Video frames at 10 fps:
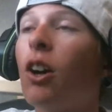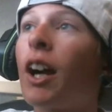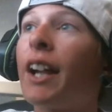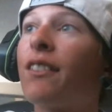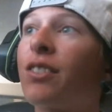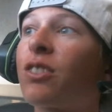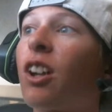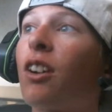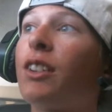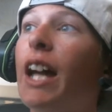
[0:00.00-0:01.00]
Alright,
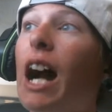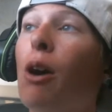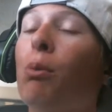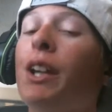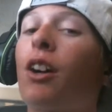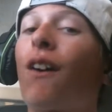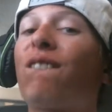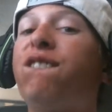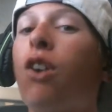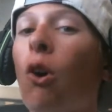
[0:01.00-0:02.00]
so now we
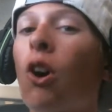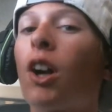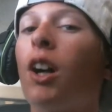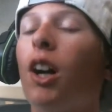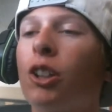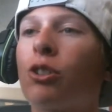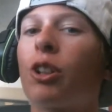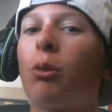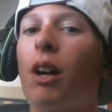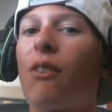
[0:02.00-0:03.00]
are four
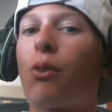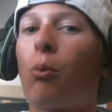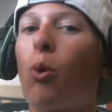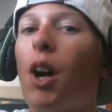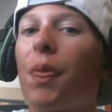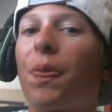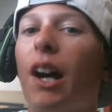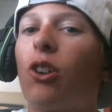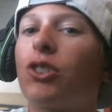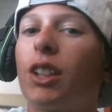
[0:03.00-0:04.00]
hundred away from one
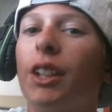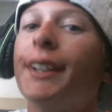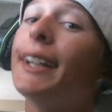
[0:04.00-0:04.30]
thousand.